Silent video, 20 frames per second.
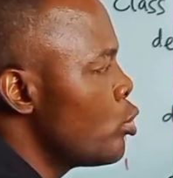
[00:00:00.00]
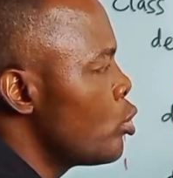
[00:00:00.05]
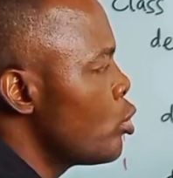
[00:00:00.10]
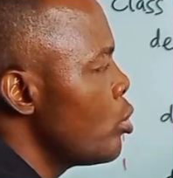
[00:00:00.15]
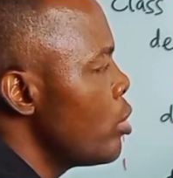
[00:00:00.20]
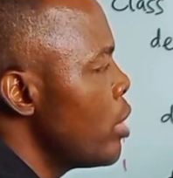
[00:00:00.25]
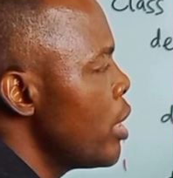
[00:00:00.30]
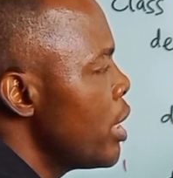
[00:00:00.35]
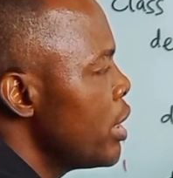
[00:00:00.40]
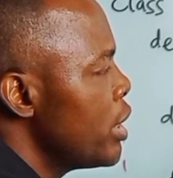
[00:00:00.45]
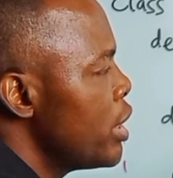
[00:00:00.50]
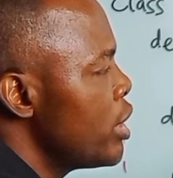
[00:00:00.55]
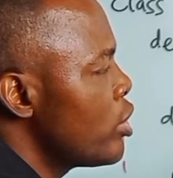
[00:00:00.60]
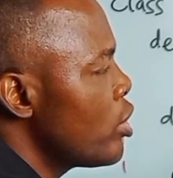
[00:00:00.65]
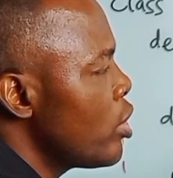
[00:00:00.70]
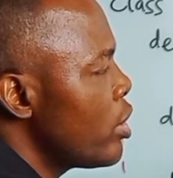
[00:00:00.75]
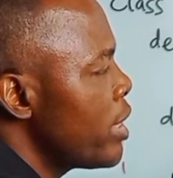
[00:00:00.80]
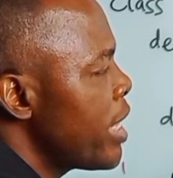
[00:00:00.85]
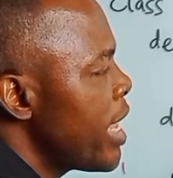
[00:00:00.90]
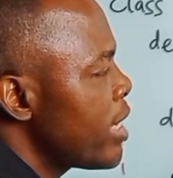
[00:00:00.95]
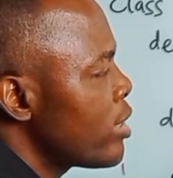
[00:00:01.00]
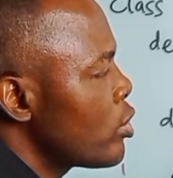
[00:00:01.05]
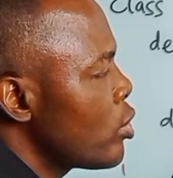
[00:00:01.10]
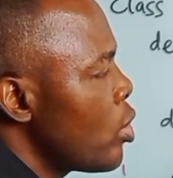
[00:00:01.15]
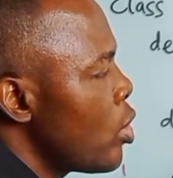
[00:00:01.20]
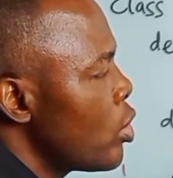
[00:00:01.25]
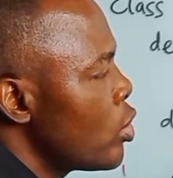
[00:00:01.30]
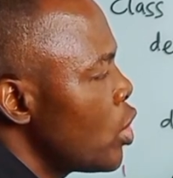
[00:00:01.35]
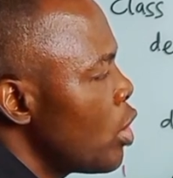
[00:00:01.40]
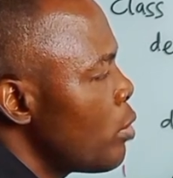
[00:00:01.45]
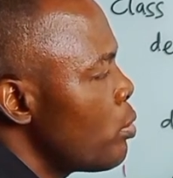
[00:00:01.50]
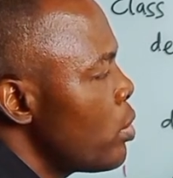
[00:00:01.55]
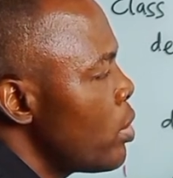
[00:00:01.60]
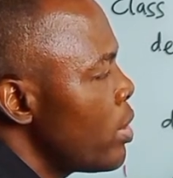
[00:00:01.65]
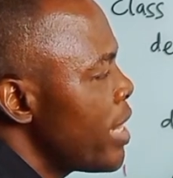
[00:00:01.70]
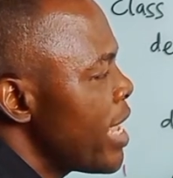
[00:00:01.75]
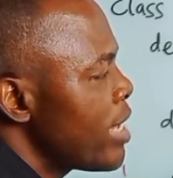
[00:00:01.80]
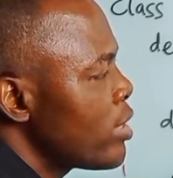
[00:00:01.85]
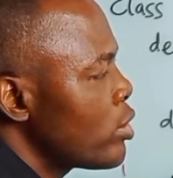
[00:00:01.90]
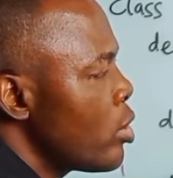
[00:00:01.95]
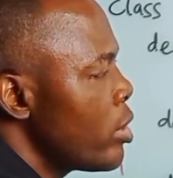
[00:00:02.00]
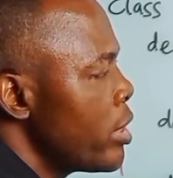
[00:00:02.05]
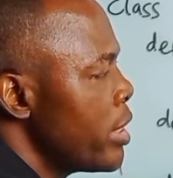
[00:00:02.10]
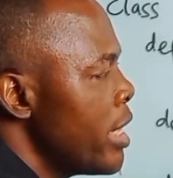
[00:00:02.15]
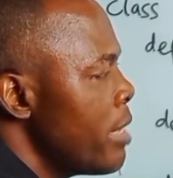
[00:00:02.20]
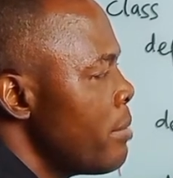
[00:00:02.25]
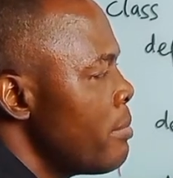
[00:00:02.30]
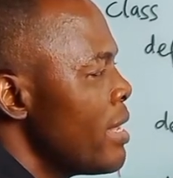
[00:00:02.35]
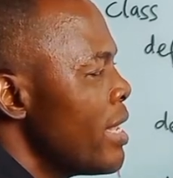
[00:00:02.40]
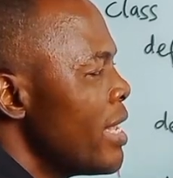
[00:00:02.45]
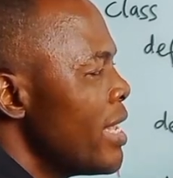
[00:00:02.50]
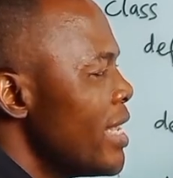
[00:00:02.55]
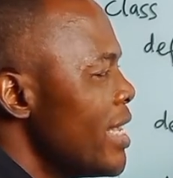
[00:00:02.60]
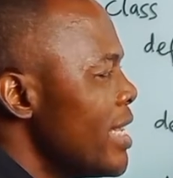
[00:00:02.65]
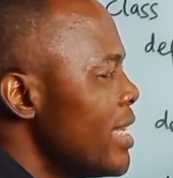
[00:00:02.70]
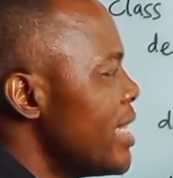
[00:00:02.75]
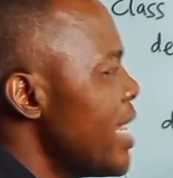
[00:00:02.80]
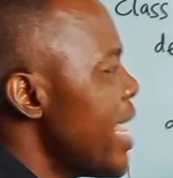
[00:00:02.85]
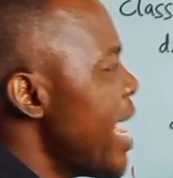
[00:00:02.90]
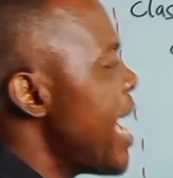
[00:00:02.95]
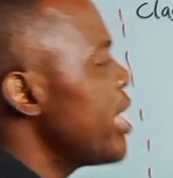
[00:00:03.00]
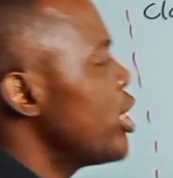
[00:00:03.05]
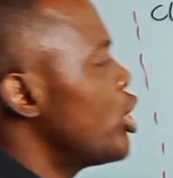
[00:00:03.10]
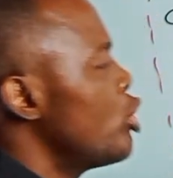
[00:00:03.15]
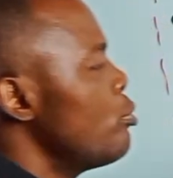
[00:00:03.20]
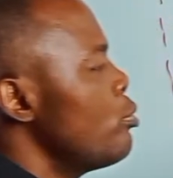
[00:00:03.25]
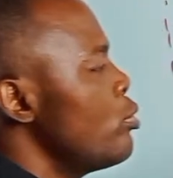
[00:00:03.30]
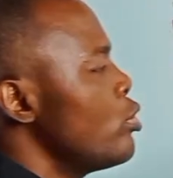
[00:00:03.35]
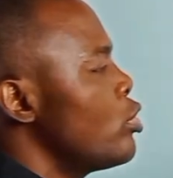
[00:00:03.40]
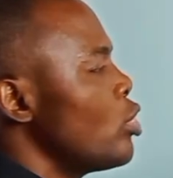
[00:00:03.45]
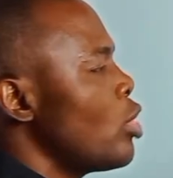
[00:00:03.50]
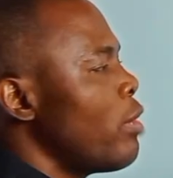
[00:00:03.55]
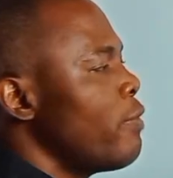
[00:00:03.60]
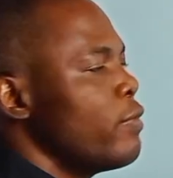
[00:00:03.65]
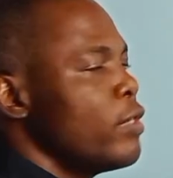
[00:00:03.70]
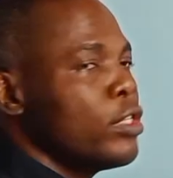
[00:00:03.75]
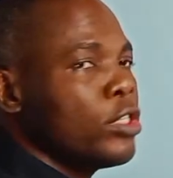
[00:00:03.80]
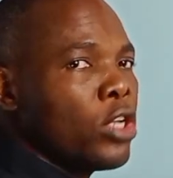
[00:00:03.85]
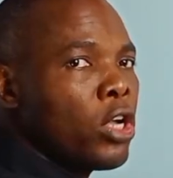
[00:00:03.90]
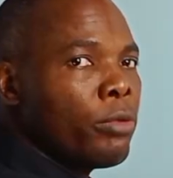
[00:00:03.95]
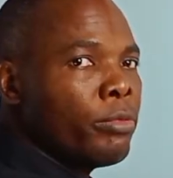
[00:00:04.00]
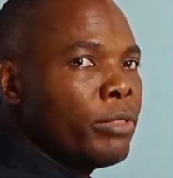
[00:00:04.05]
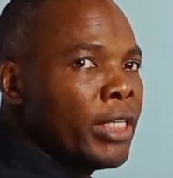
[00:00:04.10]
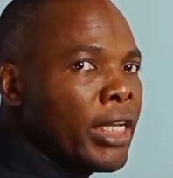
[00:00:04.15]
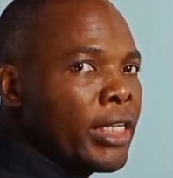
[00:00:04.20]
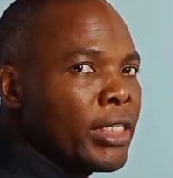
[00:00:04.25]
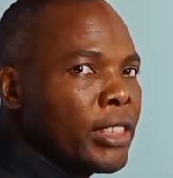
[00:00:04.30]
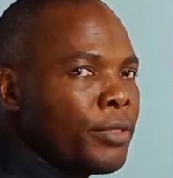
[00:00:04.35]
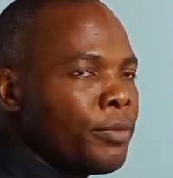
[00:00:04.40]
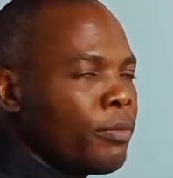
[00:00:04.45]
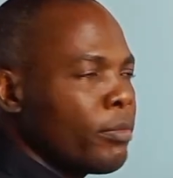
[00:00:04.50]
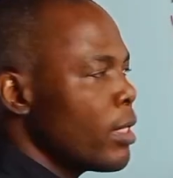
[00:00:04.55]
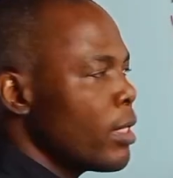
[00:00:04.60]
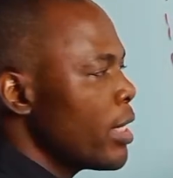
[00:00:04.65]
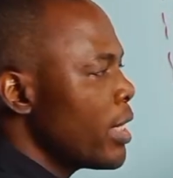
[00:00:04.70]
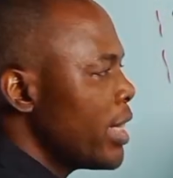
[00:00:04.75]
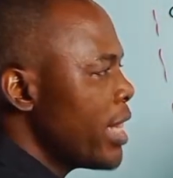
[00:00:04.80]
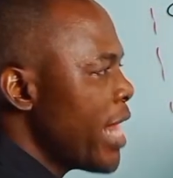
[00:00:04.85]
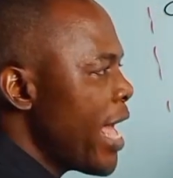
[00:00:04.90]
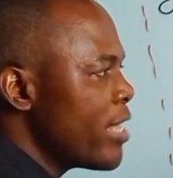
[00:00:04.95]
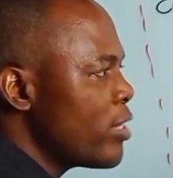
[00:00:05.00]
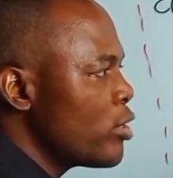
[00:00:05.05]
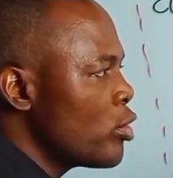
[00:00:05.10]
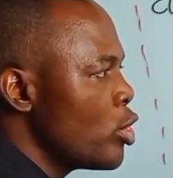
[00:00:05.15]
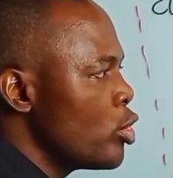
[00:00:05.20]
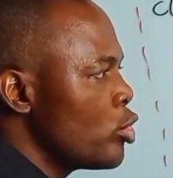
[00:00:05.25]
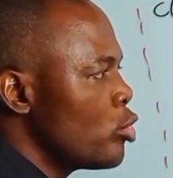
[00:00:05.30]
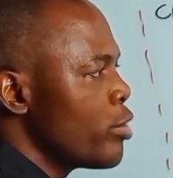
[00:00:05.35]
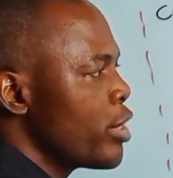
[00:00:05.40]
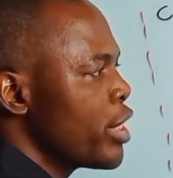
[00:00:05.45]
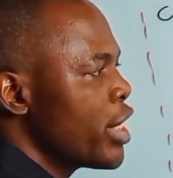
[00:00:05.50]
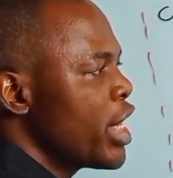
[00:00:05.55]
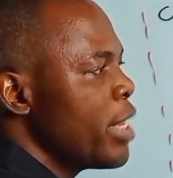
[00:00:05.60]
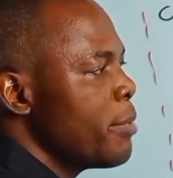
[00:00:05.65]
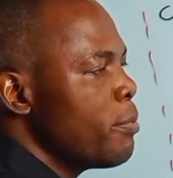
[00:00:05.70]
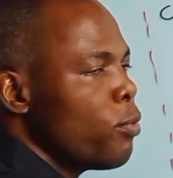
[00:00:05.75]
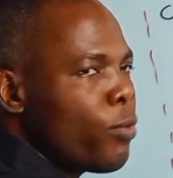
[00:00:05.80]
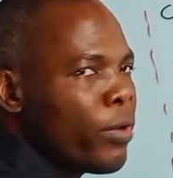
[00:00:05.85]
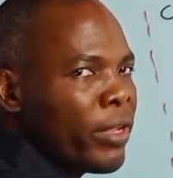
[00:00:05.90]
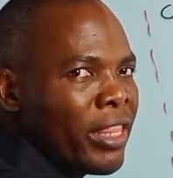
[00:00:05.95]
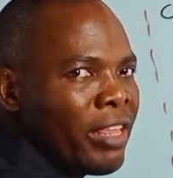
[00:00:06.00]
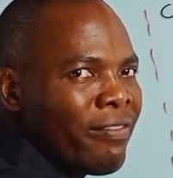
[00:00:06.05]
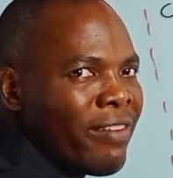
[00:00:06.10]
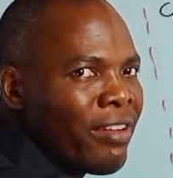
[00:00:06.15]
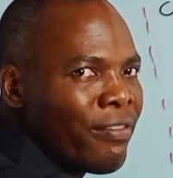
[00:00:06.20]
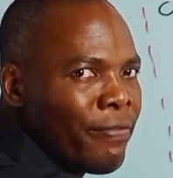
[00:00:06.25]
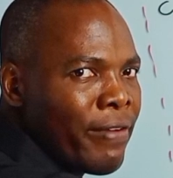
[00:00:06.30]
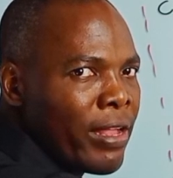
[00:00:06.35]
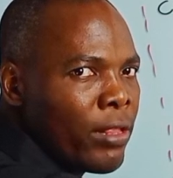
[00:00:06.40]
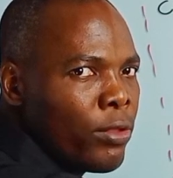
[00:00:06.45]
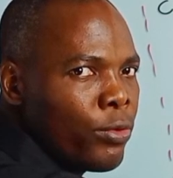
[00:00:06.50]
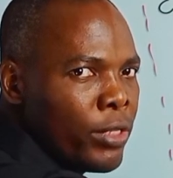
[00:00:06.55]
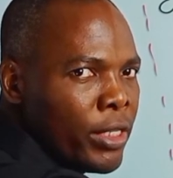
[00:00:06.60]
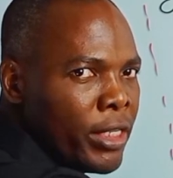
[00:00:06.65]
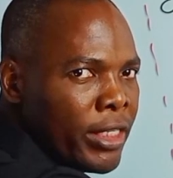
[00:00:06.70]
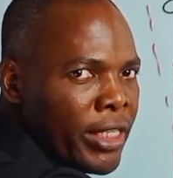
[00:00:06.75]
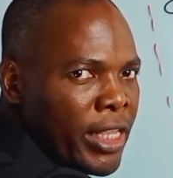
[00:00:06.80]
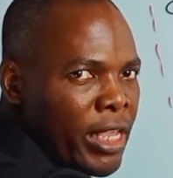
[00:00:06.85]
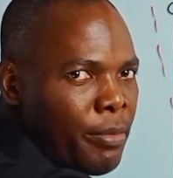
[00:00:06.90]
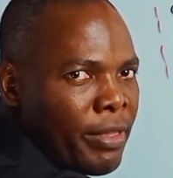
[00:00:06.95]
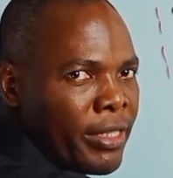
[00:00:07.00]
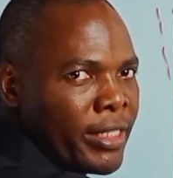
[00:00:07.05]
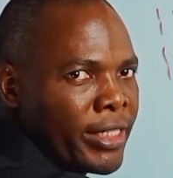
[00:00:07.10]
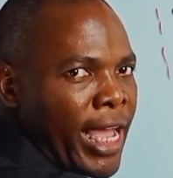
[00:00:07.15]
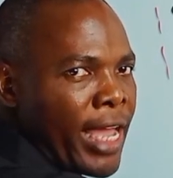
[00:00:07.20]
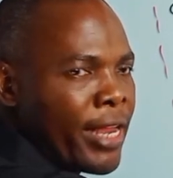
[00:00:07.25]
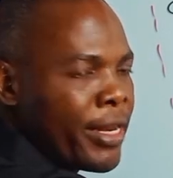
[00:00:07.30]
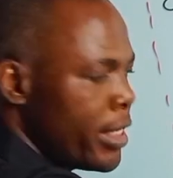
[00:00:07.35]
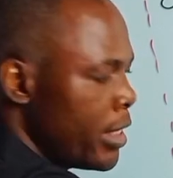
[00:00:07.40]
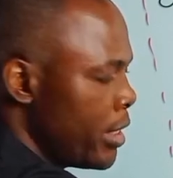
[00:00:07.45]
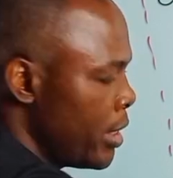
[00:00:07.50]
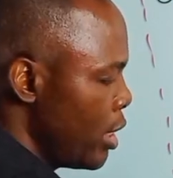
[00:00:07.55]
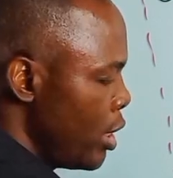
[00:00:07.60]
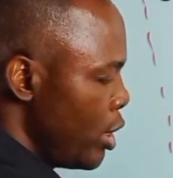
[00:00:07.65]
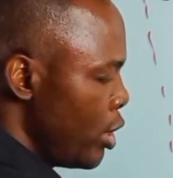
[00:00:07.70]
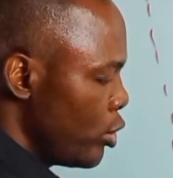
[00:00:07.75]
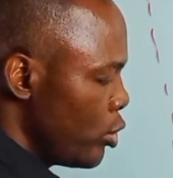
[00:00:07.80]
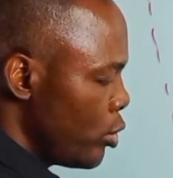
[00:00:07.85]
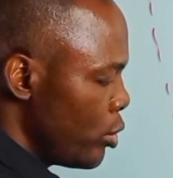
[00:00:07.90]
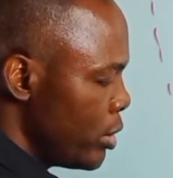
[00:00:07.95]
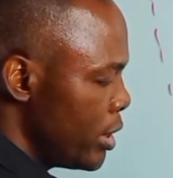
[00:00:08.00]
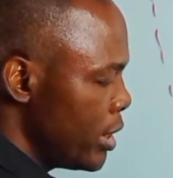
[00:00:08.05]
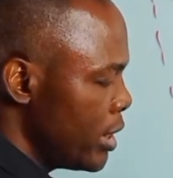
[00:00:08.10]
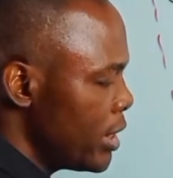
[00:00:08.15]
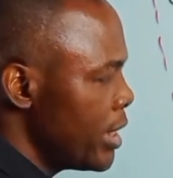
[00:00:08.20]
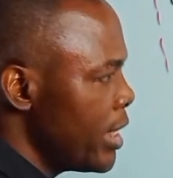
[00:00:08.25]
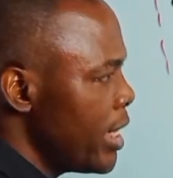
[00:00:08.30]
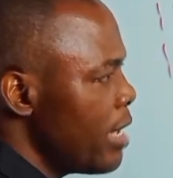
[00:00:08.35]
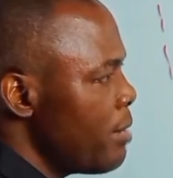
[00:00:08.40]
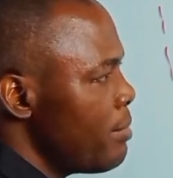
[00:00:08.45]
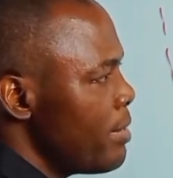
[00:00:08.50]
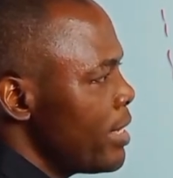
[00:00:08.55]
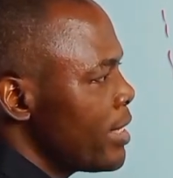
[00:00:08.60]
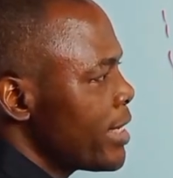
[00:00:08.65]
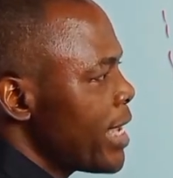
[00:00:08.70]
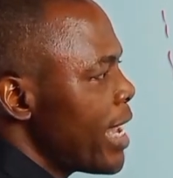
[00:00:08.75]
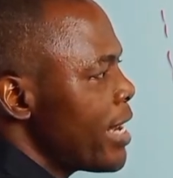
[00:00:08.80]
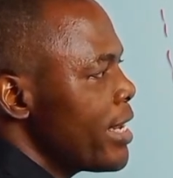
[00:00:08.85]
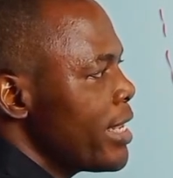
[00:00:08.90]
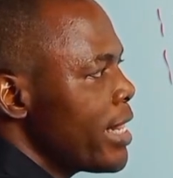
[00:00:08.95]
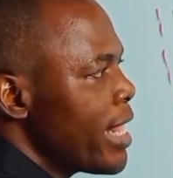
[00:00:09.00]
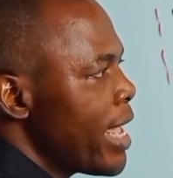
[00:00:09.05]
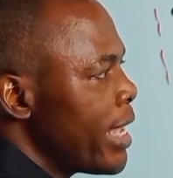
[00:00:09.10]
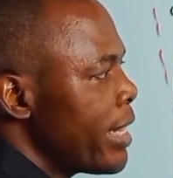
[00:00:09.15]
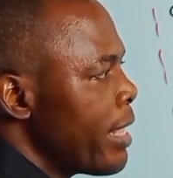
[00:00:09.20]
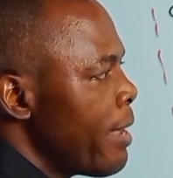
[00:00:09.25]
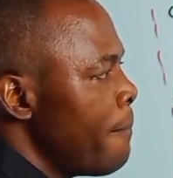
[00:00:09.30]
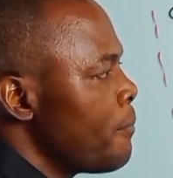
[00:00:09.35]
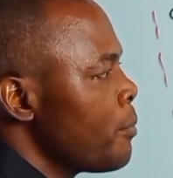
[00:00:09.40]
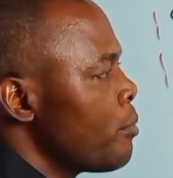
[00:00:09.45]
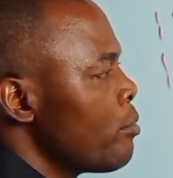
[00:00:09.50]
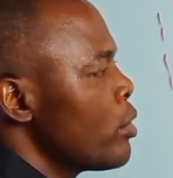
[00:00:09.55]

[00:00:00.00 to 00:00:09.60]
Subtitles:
So this underscore, double underscore name is the attribute of this object that is going to keep whatever value this name is carrying. So this name is carrying Adam.